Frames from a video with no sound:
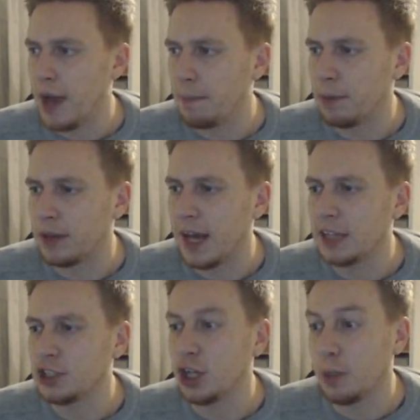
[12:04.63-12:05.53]
I'm happy with
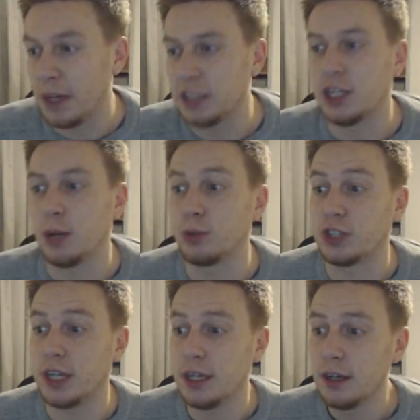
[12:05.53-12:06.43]
that. Should have beat
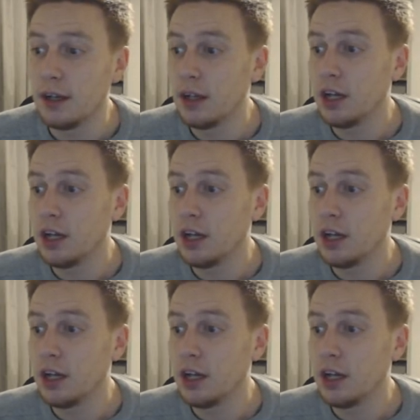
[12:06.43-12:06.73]
Chelsea,